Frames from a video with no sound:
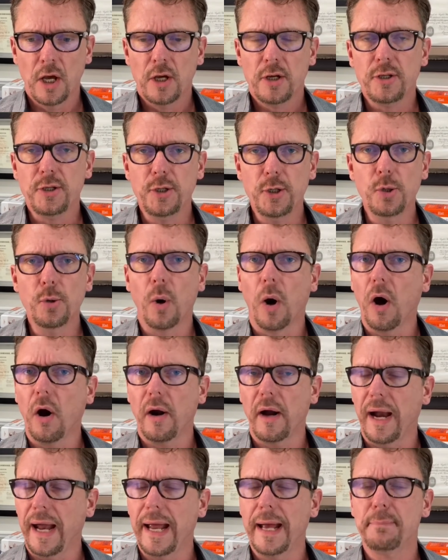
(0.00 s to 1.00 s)
you
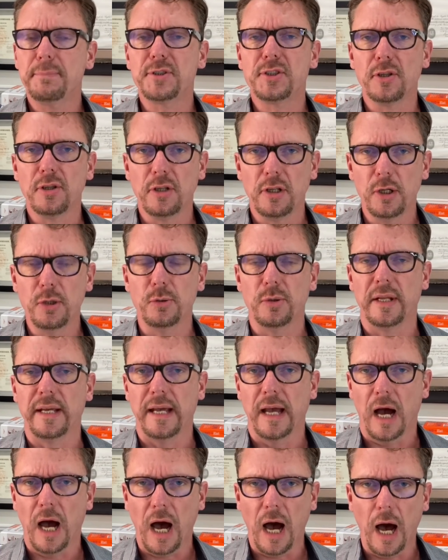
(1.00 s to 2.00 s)
are
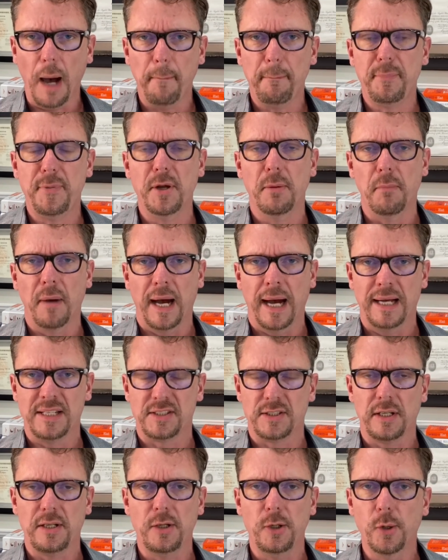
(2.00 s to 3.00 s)
absolutely
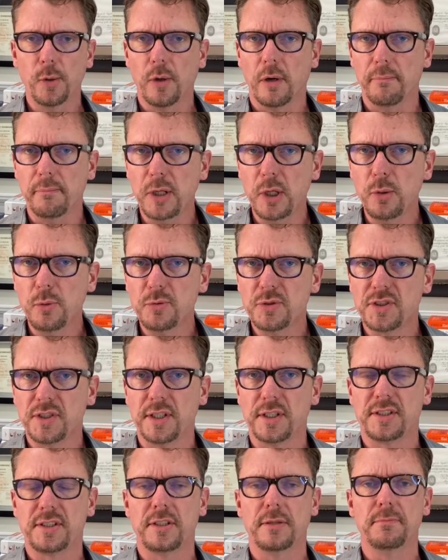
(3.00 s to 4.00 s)
optimizing your immune
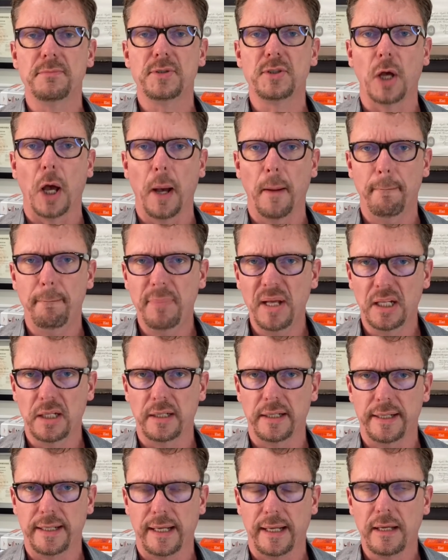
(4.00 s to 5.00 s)
system's
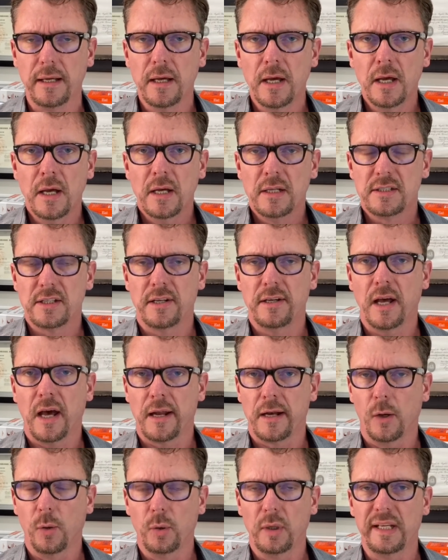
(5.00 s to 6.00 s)
ability to not
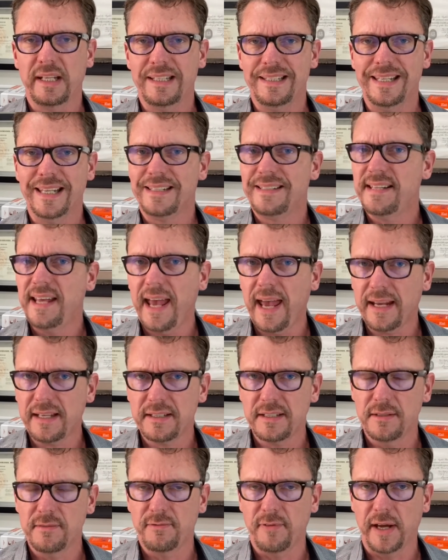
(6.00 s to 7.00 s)
only detect
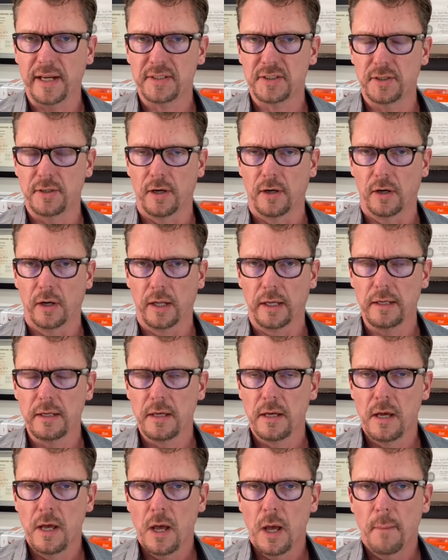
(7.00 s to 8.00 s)
infection early,
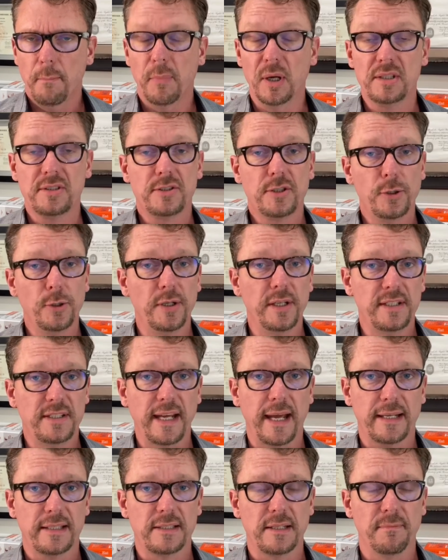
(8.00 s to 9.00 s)
but to
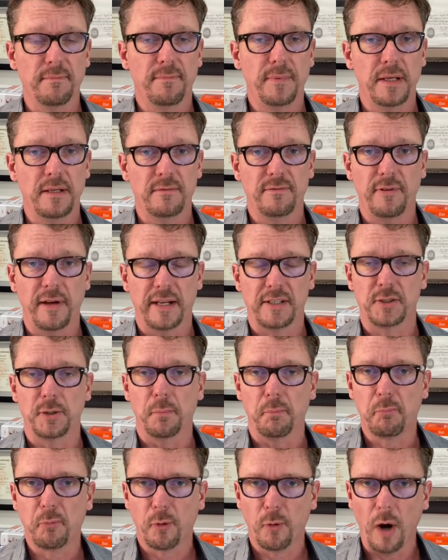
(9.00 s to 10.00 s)
detect
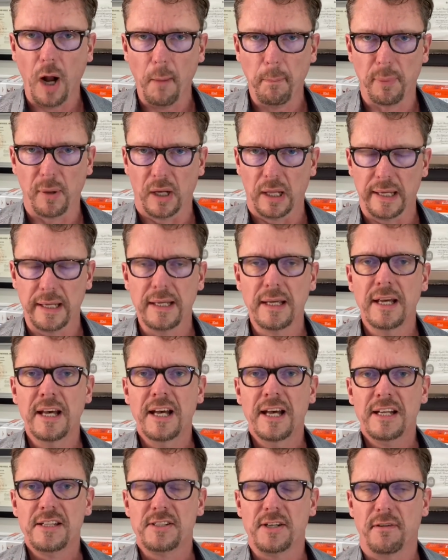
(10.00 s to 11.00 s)
infection properly,
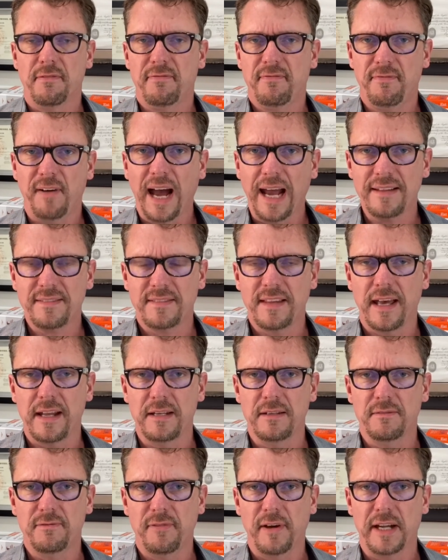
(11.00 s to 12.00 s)
to fight that
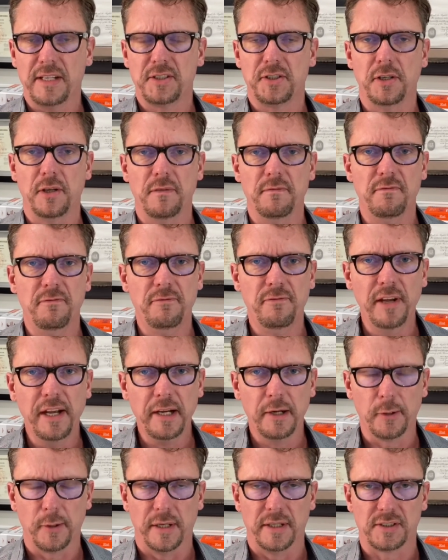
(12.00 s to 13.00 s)
infection
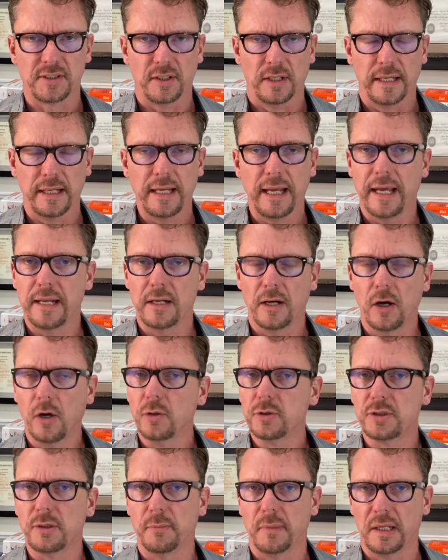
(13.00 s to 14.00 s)
vigorously, and
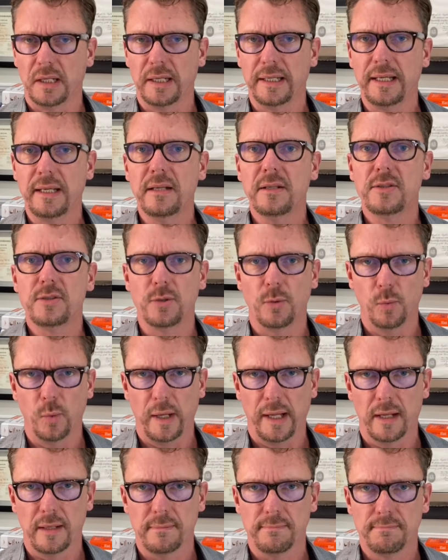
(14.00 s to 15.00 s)
ultimately to win